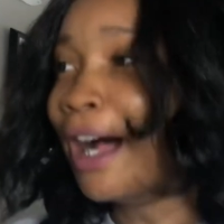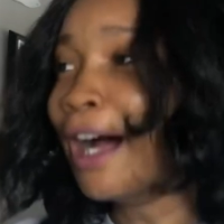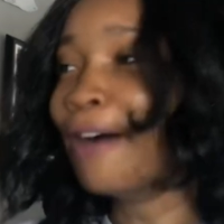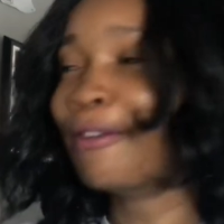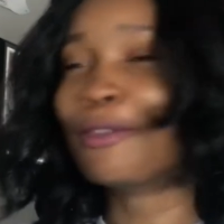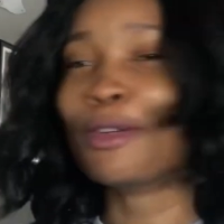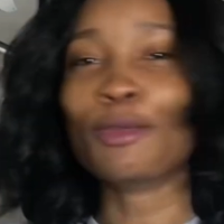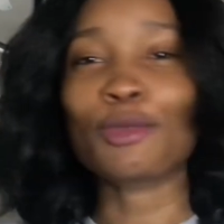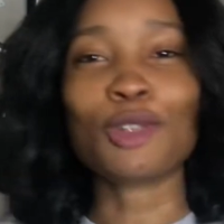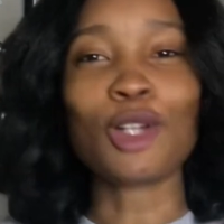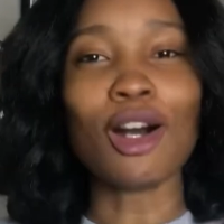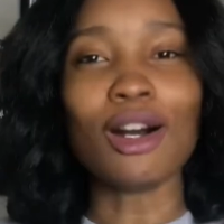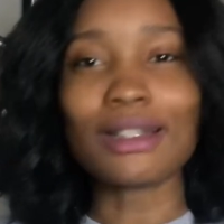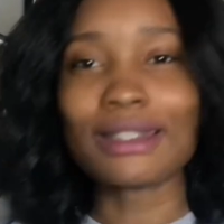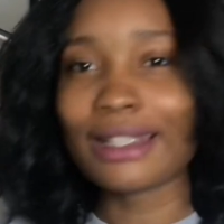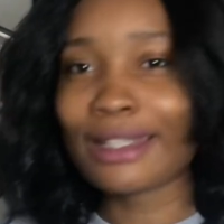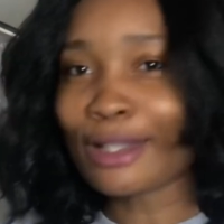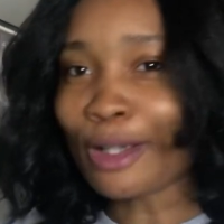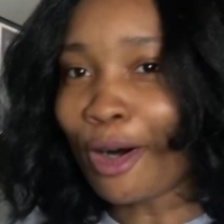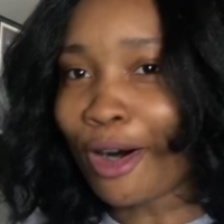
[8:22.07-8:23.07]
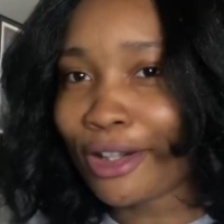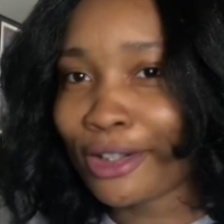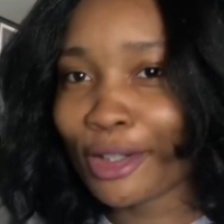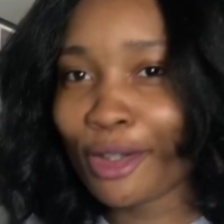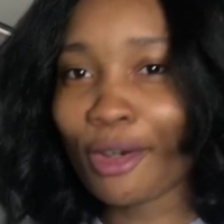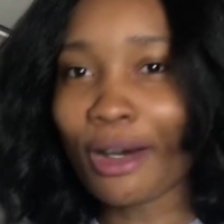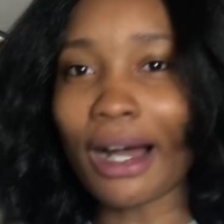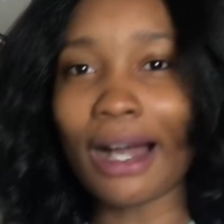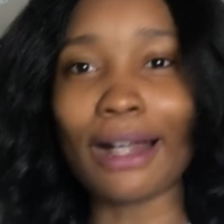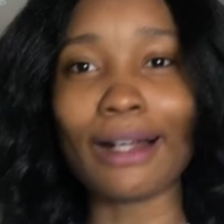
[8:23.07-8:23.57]
From Gaudians
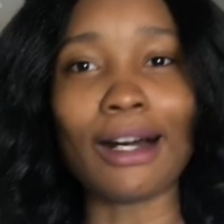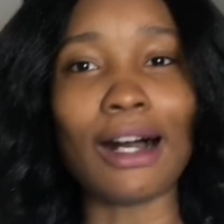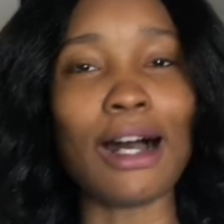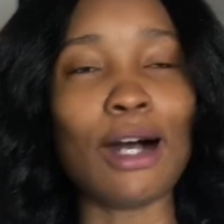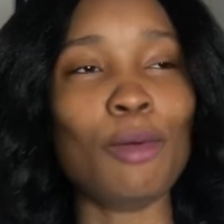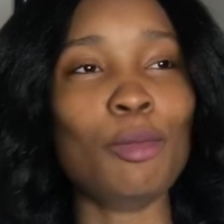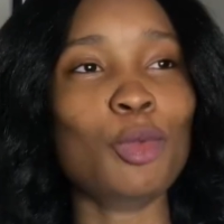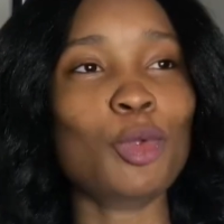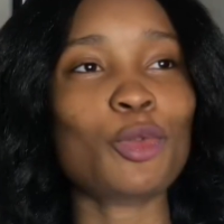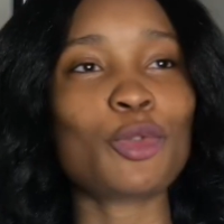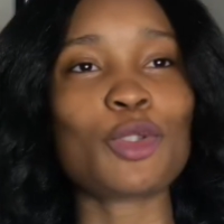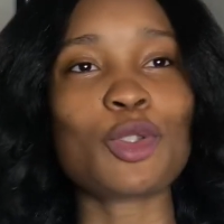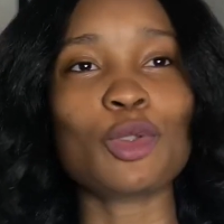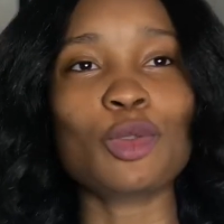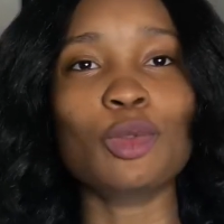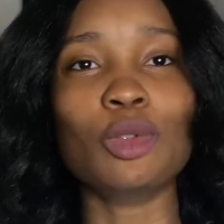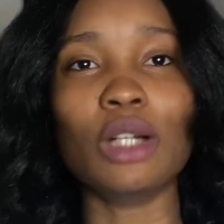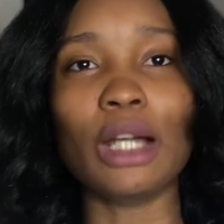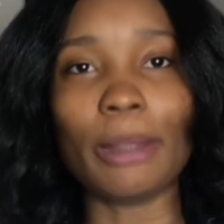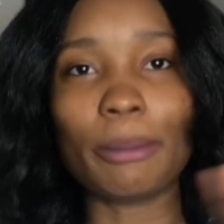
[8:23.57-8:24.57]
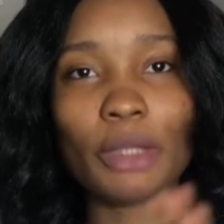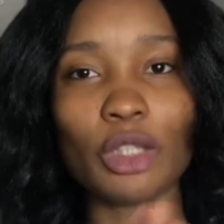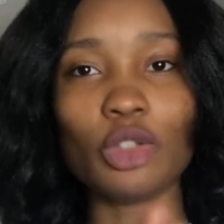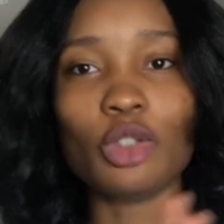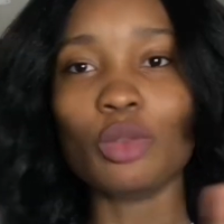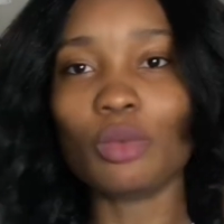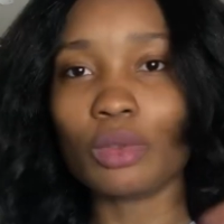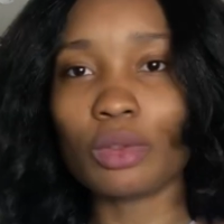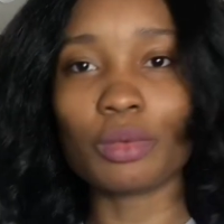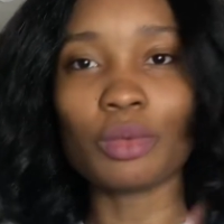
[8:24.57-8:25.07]
Audio, I'll move to,
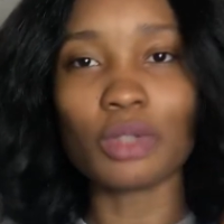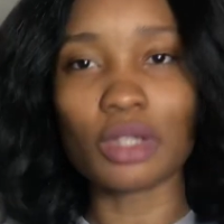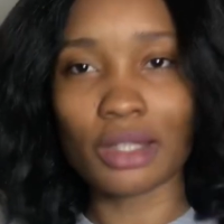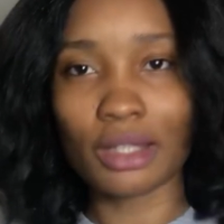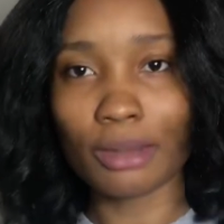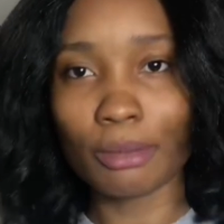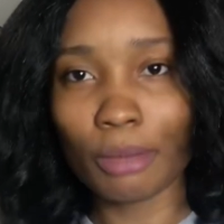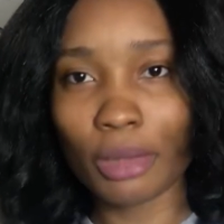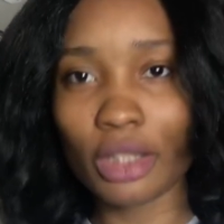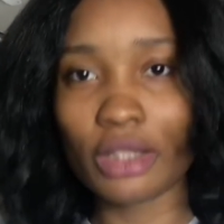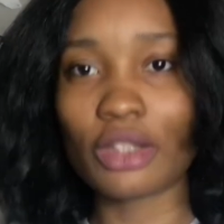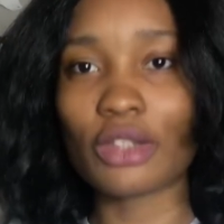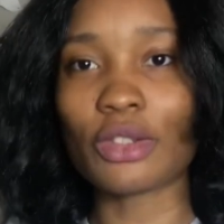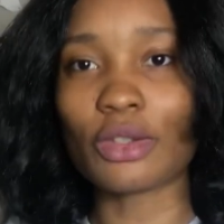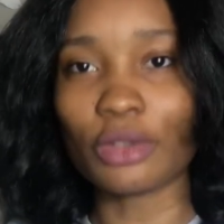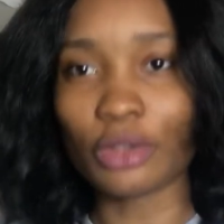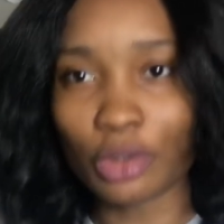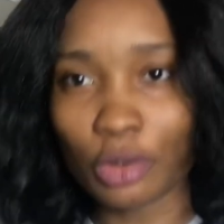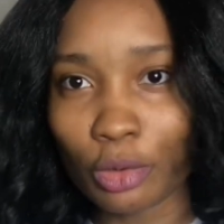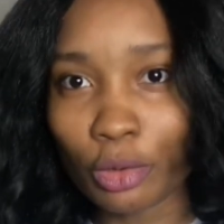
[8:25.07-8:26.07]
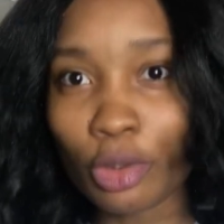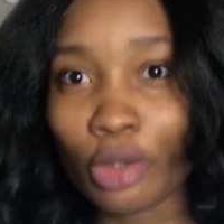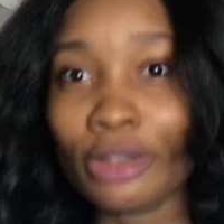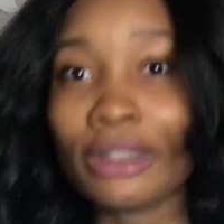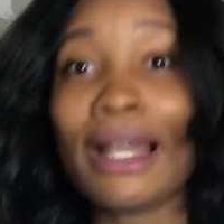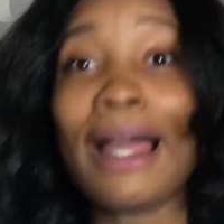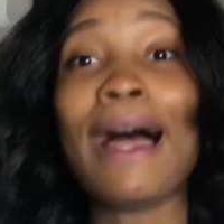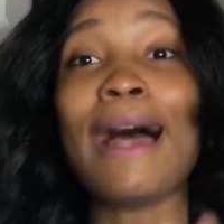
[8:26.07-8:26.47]
Uworld was a must. So Uworld.